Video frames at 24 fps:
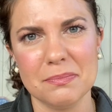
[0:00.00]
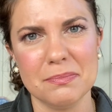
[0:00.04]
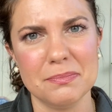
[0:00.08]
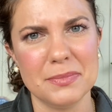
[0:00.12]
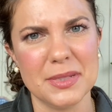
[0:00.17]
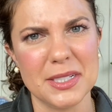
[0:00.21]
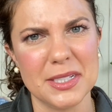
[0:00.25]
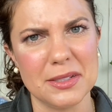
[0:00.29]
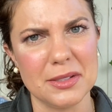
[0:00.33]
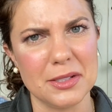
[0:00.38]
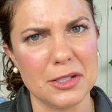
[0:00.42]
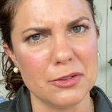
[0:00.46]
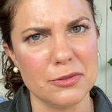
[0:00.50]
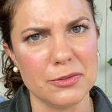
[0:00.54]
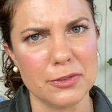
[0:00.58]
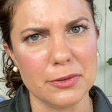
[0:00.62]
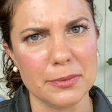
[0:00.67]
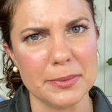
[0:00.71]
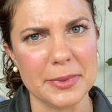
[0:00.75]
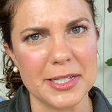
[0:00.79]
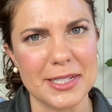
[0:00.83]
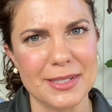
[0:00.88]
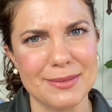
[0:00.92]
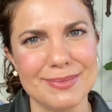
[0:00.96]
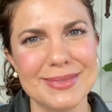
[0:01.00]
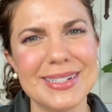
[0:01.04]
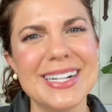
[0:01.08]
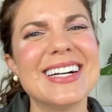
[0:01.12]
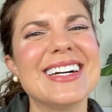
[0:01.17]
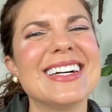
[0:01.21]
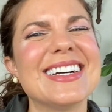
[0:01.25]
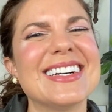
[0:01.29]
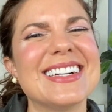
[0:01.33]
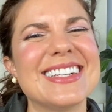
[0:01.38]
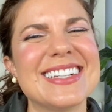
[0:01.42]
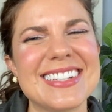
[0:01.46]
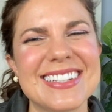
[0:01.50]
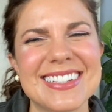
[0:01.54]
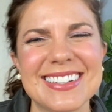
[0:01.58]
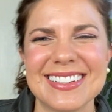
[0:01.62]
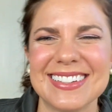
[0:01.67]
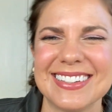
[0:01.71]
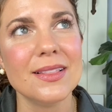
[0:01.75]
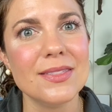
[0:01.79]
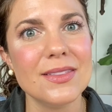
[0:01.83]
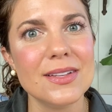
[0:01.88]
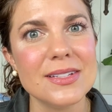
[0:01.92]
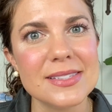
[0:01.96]
big no for me.
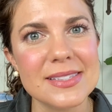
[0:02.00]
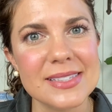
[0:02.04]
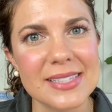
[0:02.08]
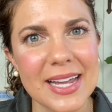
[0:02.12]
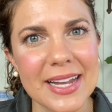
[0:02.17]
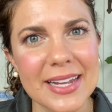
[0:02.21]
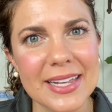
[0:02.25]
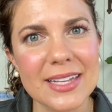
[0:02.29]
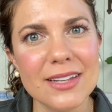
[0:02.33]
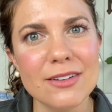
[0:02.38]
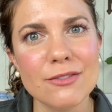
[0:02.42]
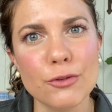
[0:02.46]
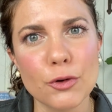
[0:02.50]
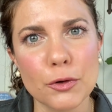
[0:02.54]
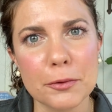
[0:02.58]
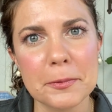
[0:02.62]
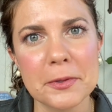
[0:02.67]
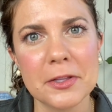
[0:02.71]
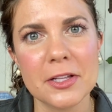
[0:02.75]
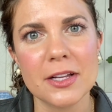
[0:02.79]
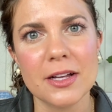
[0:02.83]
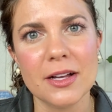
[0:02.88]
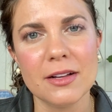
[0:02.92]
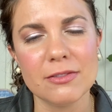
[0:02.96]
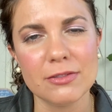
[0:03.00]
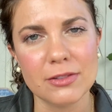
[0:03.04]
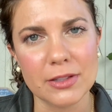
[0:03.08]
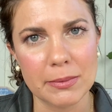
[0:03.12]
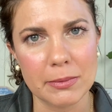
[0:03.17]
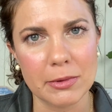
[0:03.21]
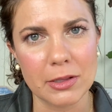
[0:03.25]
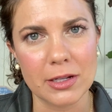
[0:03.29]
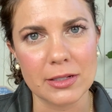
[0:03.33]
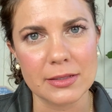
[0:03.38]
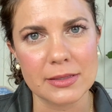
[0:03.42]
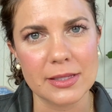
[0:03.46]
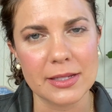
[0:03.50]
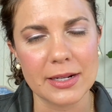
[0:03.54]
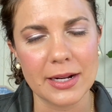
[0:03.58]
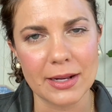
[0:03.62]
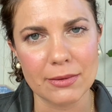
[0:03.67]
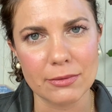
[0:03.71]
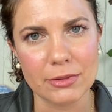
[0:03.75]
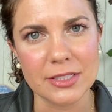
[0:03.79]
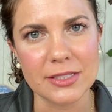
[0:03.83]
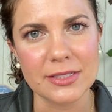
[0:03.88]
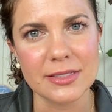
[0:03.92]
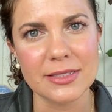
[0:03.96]
The second formula of lip gloss that I
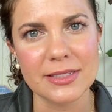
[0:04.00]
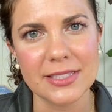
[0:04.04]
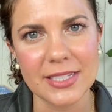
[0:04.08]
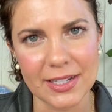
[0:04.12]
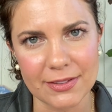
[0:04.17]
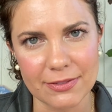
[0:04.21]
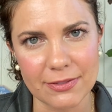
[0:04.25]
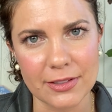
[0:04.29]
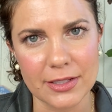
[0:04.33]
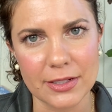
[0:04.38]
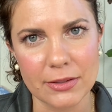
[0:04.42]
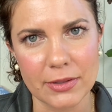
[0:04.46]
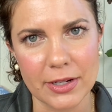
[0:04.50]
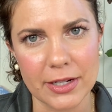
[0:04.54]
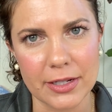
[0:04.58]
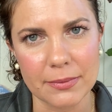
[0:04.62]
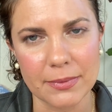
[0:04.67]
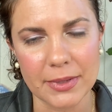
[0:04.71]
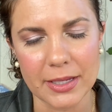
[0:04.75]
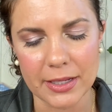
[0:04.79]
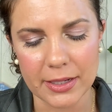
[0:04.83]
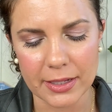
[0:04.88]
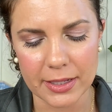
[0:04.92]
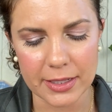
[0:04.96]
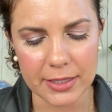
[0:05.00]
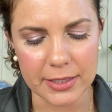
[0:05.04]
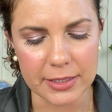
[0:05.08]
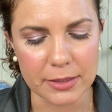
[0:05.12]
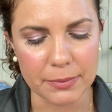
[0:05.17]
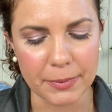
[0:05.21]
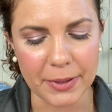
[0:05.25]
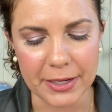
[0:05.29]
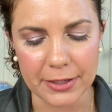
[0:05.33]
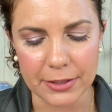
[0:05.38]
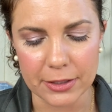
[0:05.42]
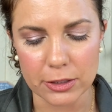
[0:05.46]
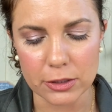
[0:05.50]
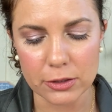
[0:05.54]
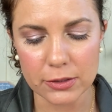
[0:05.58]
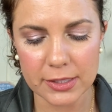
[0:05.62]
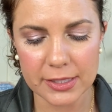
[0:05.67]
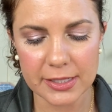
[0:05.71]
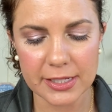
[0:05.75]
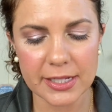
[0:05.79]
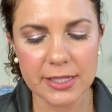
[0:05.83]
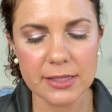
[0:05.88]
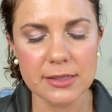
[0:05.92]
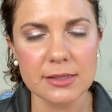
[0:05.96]
would definitely recommend is by Nude
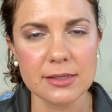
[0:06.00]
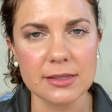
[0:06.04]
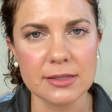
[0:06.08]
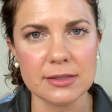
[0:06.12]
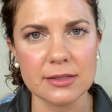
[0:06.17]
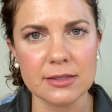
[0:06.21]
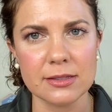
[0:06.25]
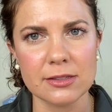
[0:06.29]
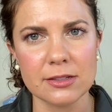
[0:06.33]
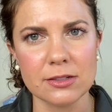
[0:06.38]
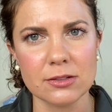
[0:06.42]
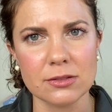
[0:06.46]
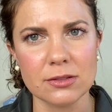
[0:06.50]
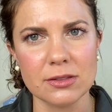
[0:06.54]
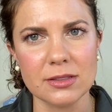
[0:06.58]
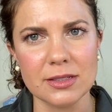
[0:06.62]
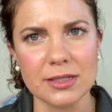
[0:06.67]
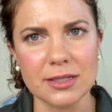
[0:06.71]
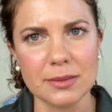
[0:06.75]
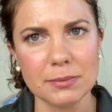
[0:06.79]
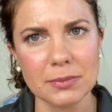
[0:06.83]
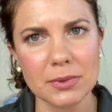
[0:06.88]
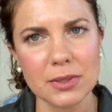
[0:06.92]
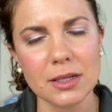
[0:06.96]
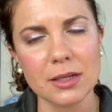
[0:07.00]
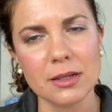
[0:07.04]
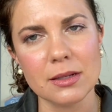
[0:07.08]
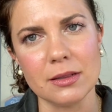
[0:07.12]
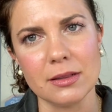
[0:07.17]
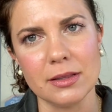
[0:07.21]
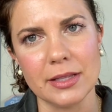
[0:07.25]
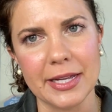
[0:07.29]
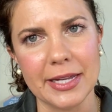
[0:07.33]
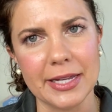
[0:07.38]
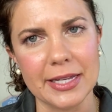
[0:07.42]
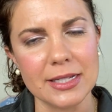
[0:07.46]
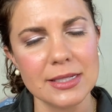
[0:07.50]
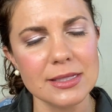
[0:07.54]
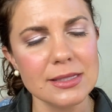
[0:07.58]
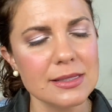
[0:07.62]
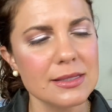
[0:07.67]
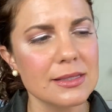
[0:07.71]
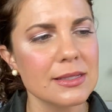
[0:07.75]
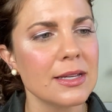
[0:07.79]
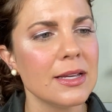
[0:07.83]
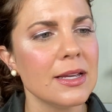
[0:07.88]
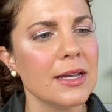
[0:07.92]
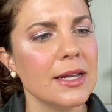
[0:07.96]
Sticks. This is their Lip
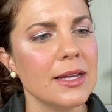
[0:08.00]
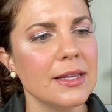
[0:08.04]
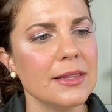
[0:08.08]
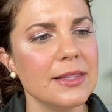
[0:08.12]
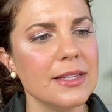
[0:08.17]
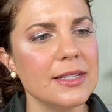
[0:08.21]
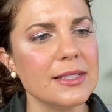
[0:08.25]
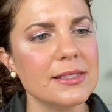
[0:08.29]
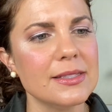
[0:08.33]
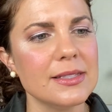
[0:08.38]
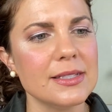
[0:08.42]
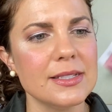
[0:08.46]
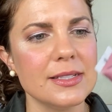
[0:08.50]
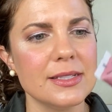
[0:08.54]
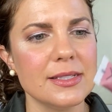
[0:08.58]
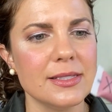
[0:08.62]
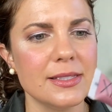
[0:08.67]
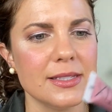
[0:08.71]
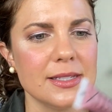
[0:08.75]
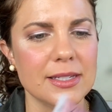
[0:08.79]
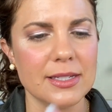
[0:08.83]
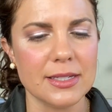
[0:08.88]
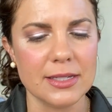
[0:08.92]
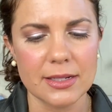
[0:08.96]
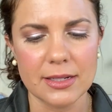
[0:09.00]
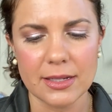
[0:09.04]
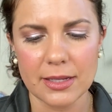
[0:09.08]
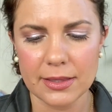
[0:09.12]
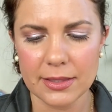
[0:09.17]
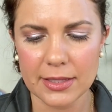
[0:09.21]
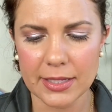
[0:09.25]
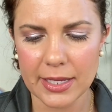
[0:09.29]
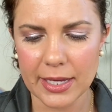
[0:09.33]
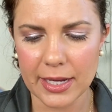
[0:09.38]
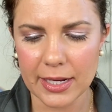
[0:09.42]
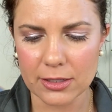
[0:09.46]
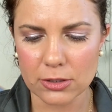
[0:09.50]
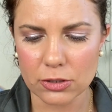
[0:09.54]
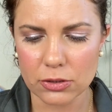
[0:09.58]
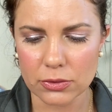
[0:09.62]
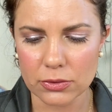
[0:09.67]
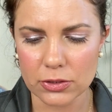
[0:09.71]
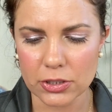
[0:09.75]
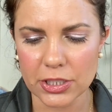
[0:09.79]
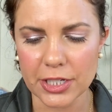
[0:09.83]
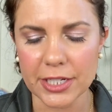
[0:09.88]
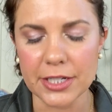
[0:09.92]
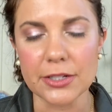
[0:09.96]
Glaze. This is in the
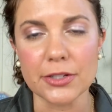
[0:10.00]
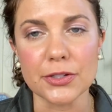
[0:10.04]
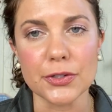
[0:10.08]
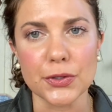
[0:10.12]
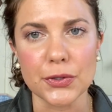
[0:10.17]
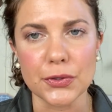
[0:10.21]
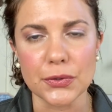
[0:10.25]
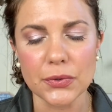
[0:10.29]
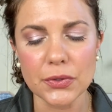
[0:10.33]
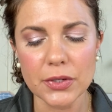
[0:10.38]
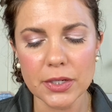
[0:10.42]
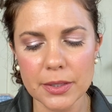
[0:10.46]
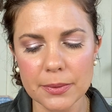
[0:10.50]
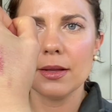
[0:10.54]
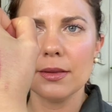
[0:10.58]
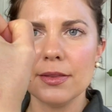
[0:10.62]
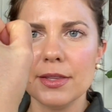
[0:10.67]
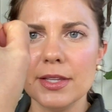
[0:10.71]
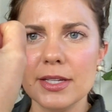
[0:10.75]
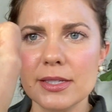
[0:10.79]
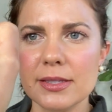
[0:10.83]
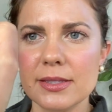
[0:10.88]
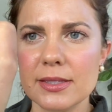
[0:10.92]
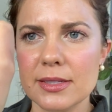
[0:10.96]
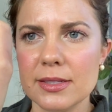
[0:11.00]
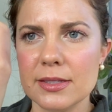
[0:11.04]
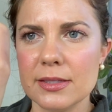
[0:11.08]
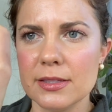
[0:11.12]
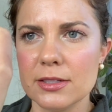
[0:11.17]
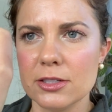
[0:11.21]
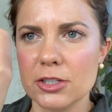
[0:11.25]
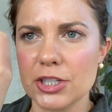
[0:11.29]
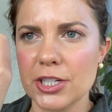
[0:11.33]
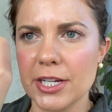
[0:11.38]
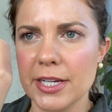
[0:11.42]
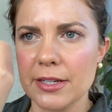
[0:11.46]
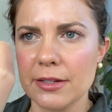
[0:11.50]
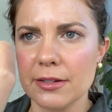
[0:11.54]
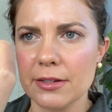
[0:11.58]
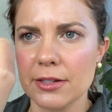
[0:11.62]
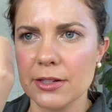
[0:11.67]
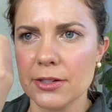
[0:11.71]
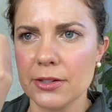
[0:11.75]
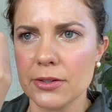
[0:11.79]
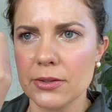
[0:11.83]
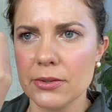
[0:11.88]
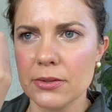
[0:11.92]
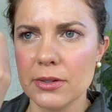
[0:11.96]
actual shade Nude. This is the shade
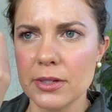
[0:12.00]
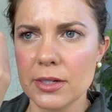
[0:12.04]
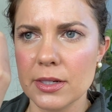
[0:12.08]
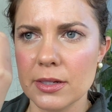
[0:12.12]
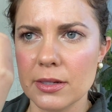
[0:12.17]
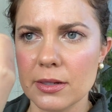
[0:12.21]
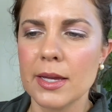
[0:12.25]
Nude.